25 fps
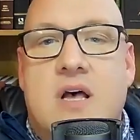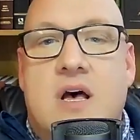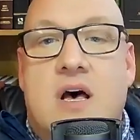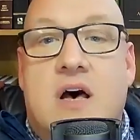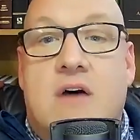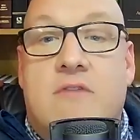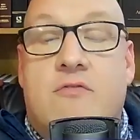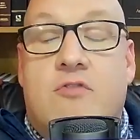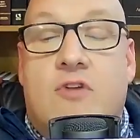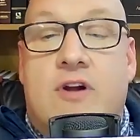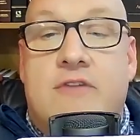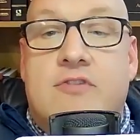
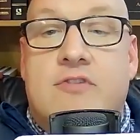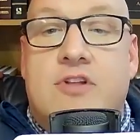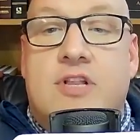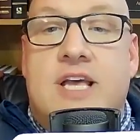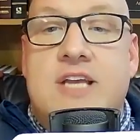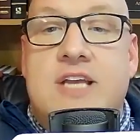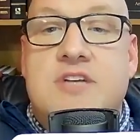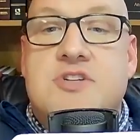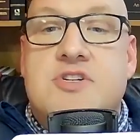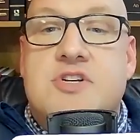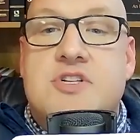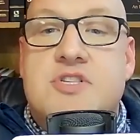of
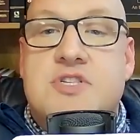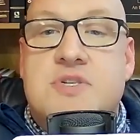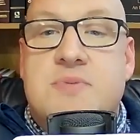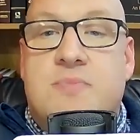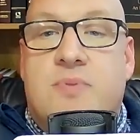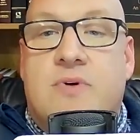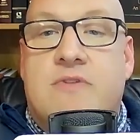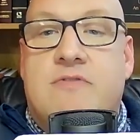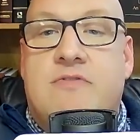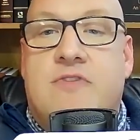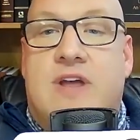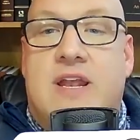Revelation's
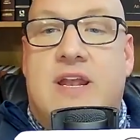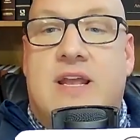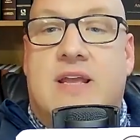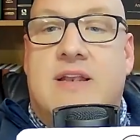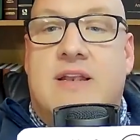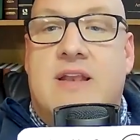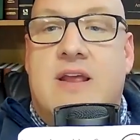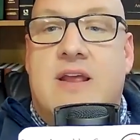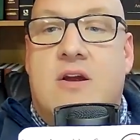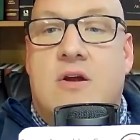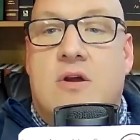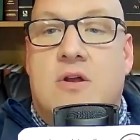prophetic
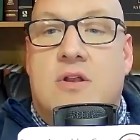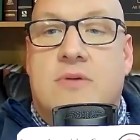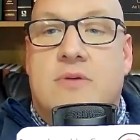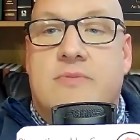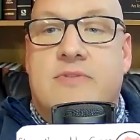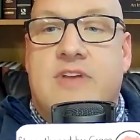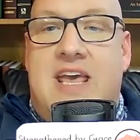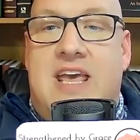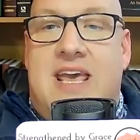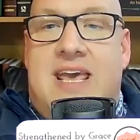narrative.